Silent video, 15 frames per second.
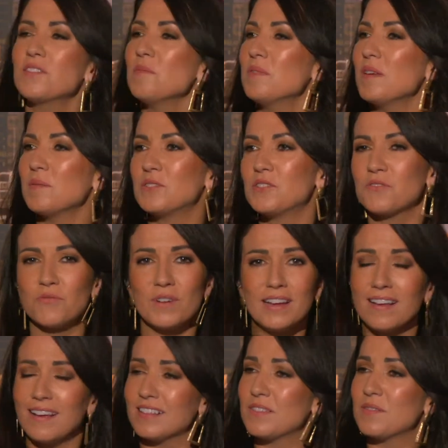sometimes you just
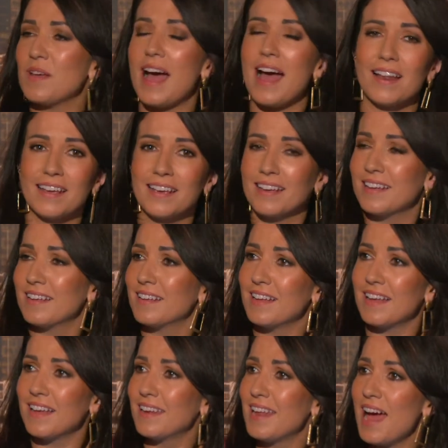realize like
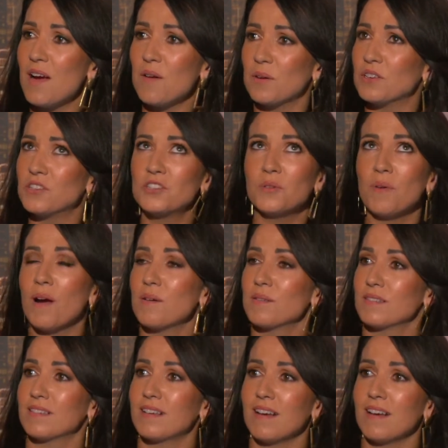an hour, 2 hours is